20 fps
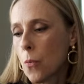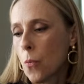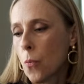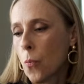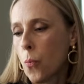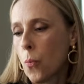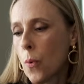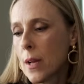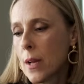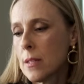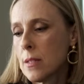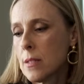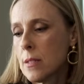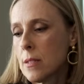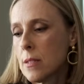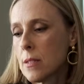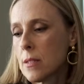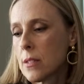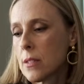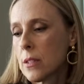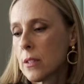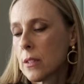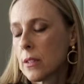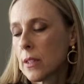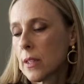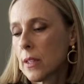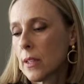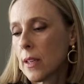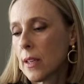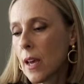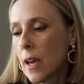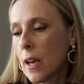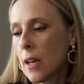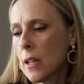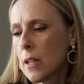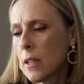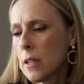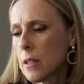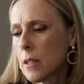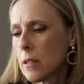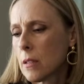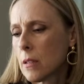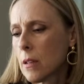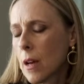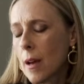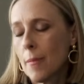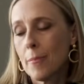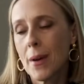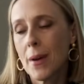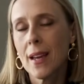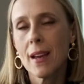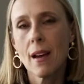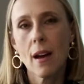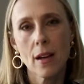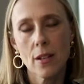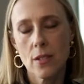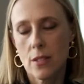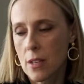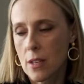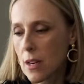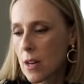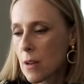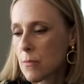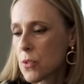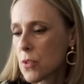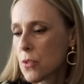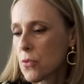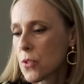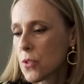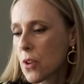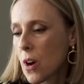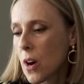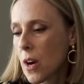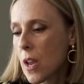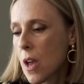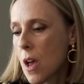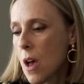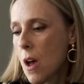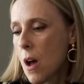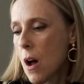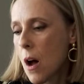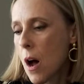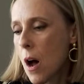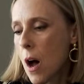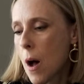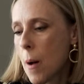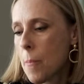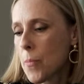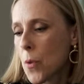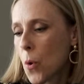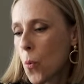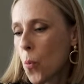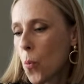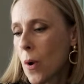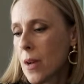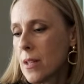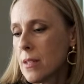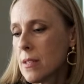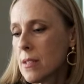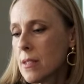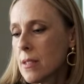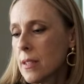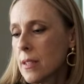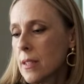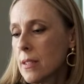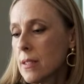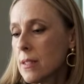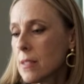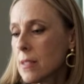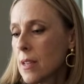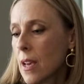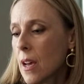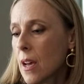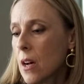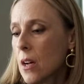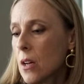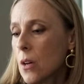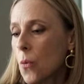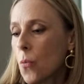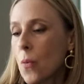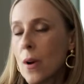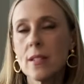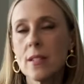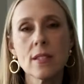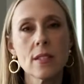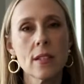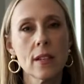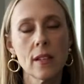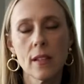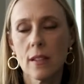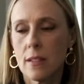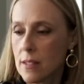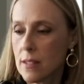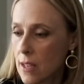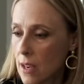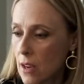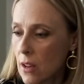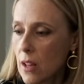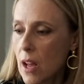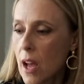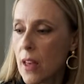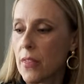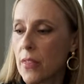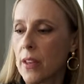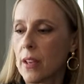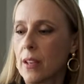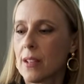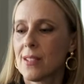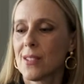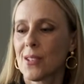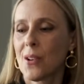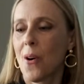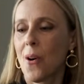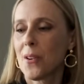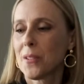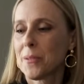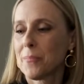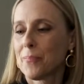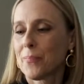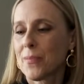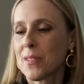Wensleydale. My eyesight, I'm so sorry. Wensleydale, I think it's called.